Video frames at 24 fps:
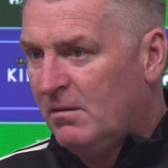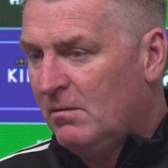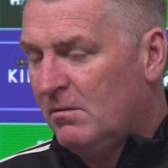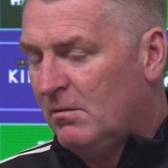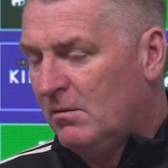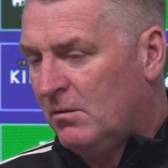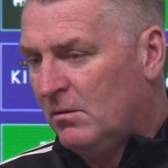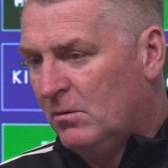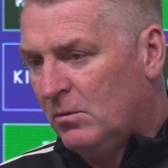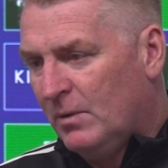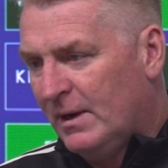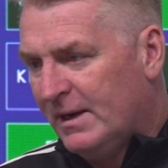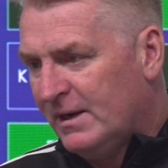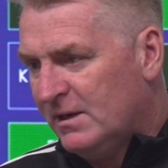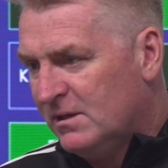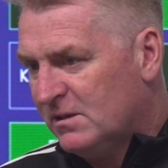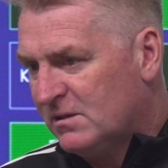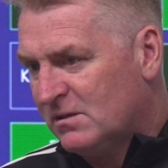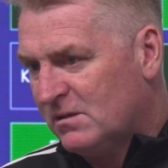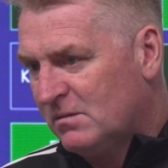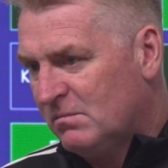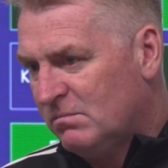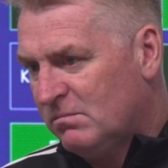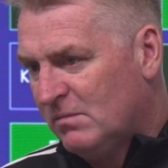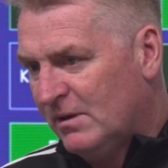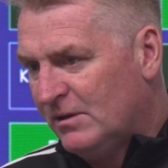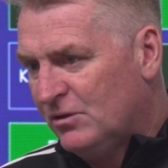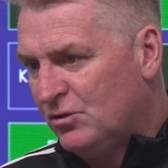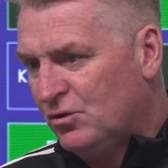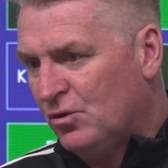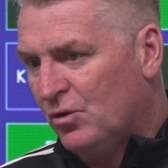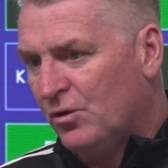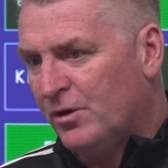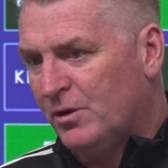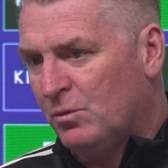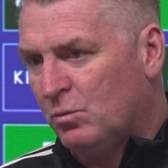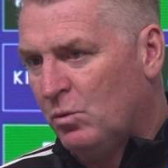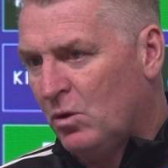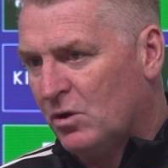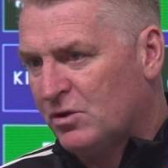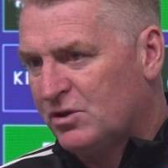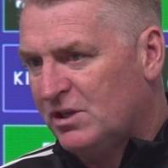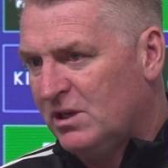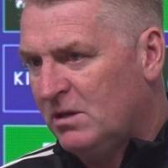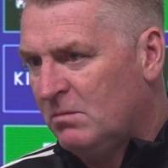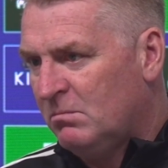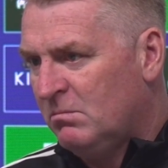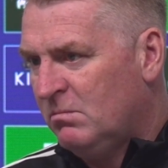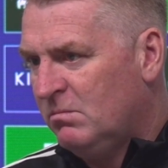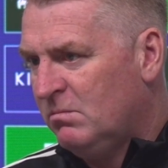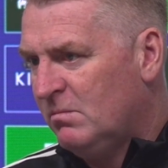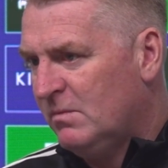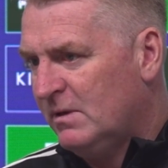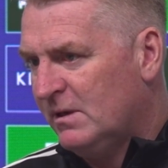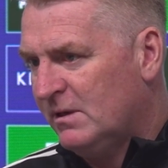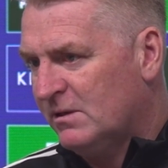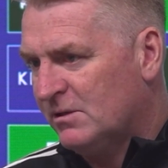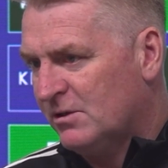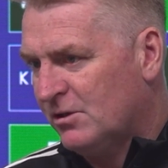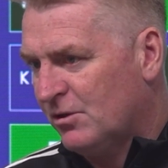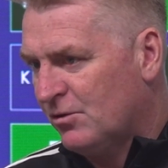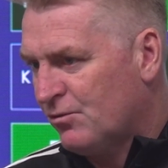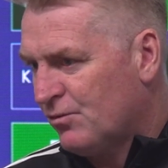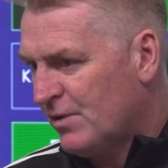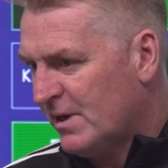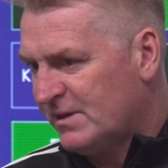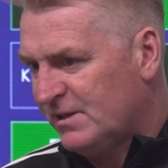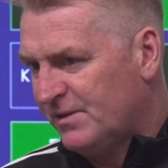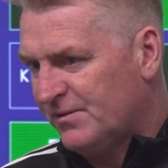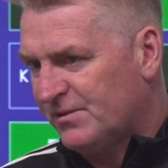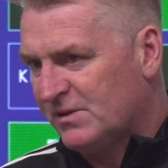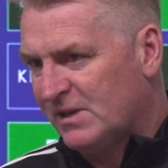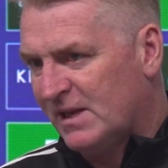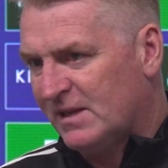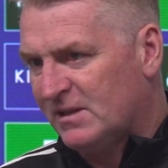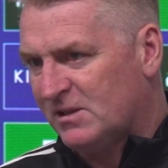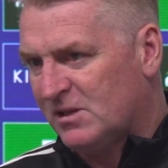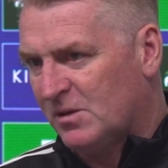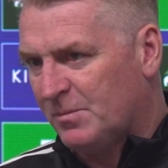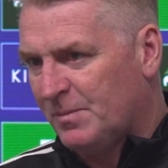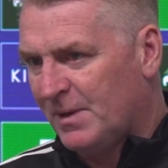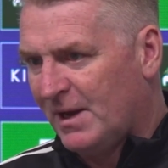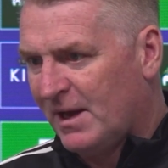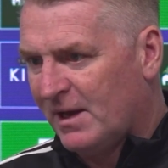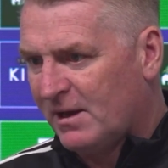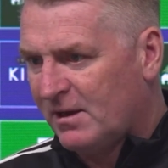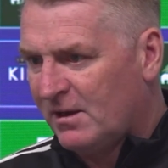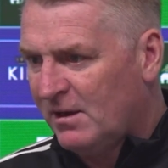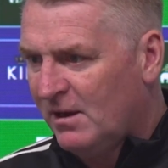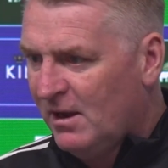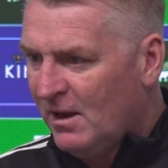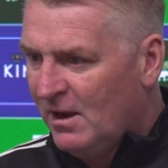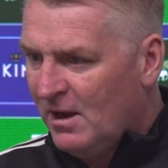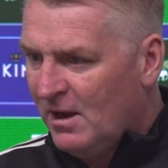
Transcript: always enjoyed watching him. He's an aggressive centre back.